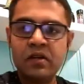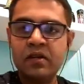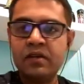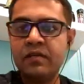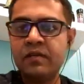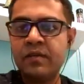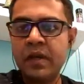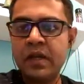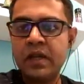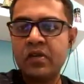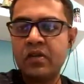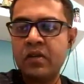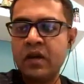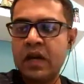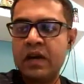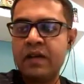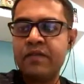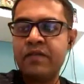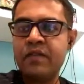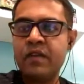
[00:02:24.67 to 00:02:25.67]
when you
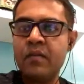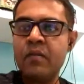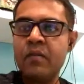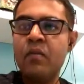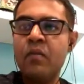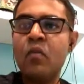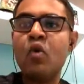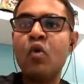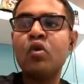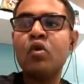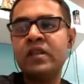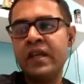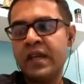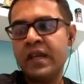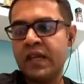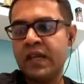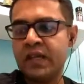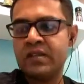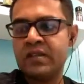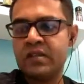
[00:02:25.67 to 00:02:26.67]
have more than
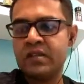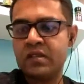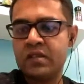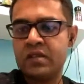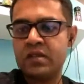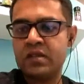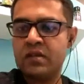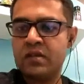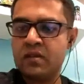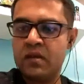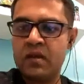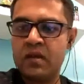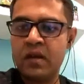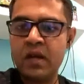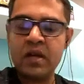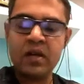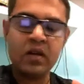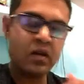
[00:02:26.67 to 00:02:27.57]
X. All right.